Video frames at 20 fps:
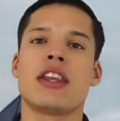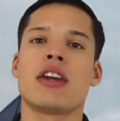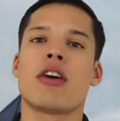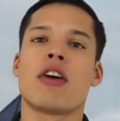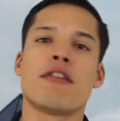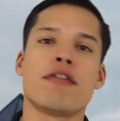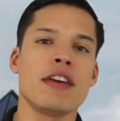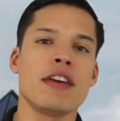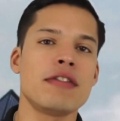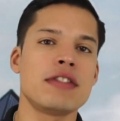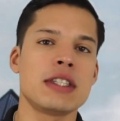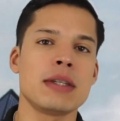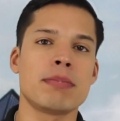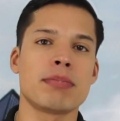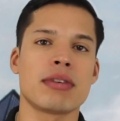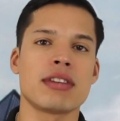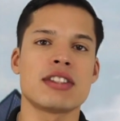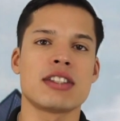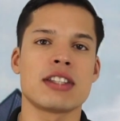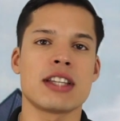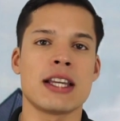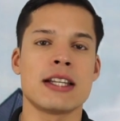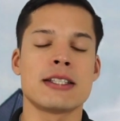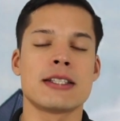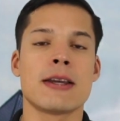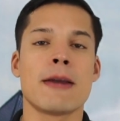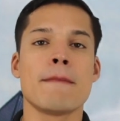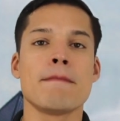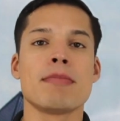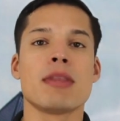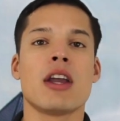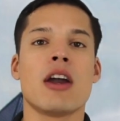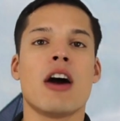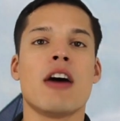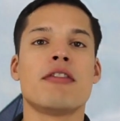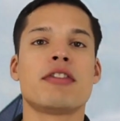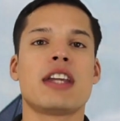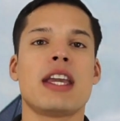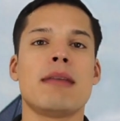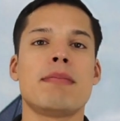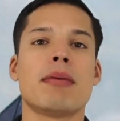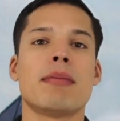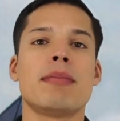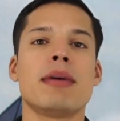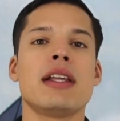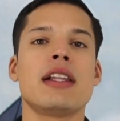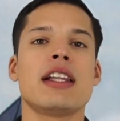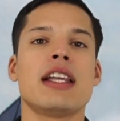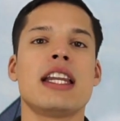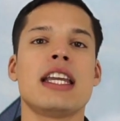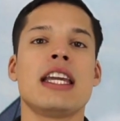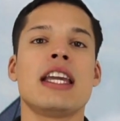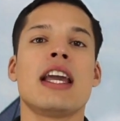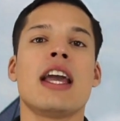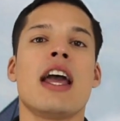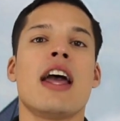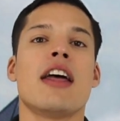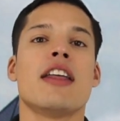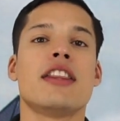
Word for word: there 50% of capability,